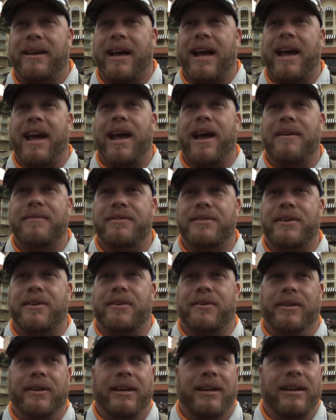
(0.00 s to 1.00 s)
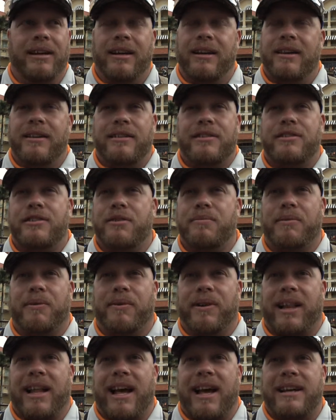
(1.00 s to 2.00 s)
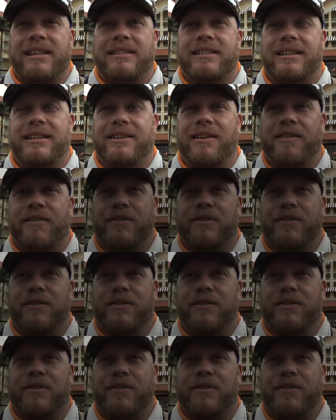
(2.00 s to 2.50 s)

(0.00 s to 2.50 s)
thing I have. So super relaxed and